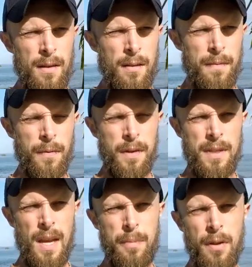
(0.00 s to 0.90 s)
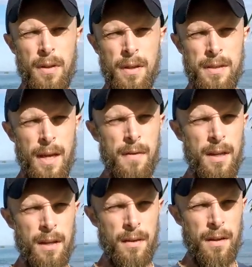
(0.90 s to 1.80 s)
For example, in Devon,
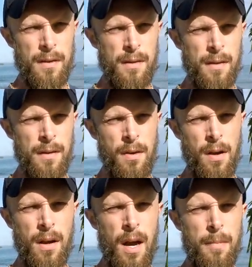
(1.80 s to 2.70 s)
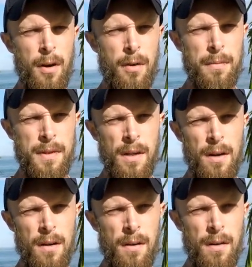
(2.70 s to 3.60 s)
England, there are cob homes that
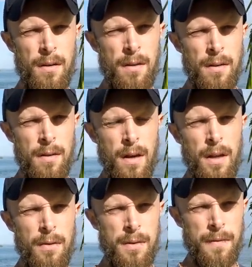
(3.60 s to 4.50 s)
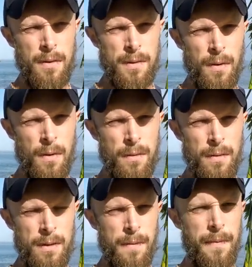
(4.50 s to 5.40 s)
are hundreds of years old.
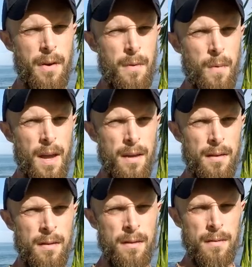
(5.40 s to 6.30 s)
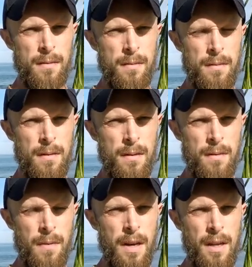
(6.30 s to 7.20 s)
It's a very wet,
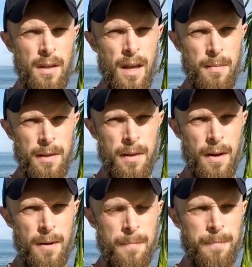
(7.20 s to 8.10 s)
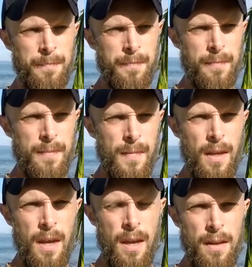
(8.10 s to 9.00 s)
rainy climate there,
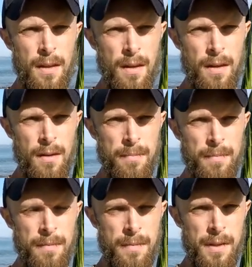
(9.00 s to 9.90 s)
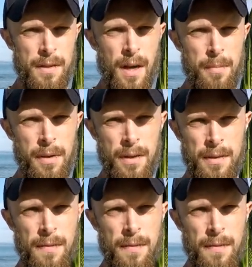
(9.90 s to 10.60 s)
and these cob buildings have